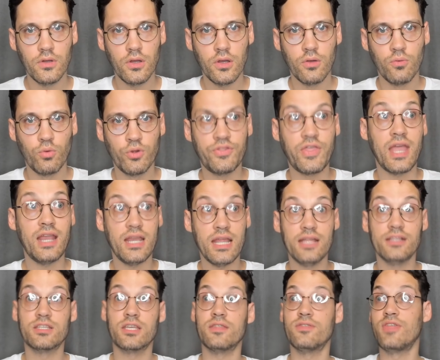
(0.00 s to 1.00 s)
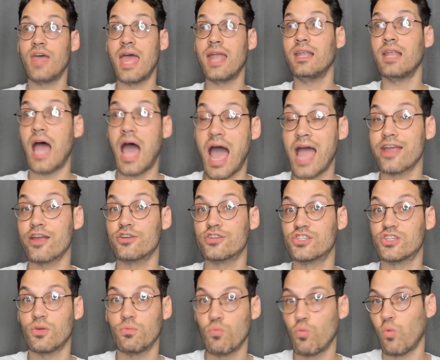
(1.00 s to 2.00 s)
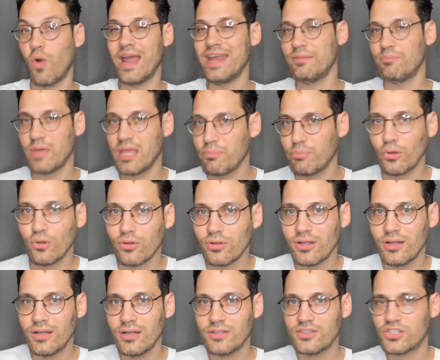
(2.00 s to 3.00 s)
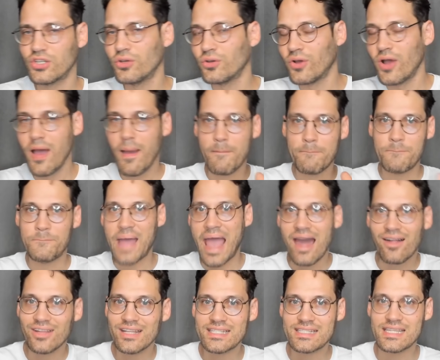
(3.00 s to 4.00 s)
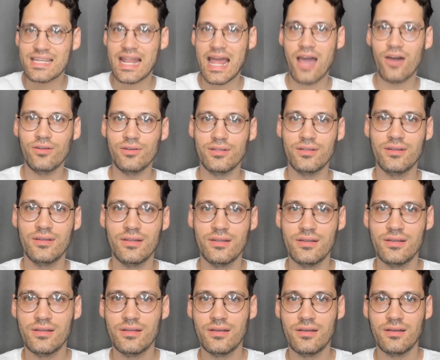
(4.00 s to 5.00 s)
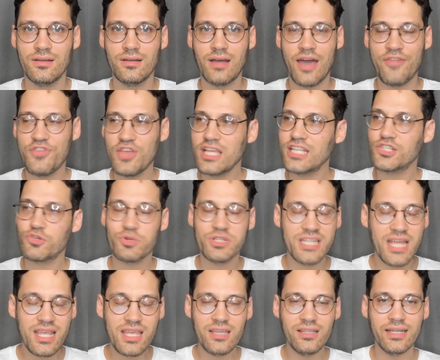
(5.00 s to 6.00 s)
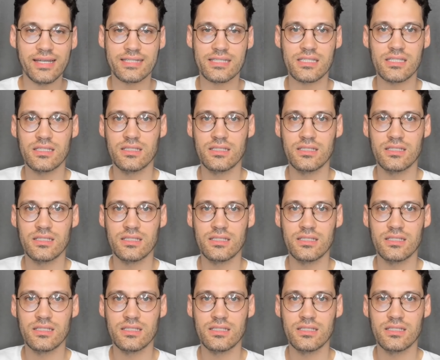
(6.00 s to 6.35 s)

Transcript: Would they need to then hire some white people to balance it out, I think it's ridiculous.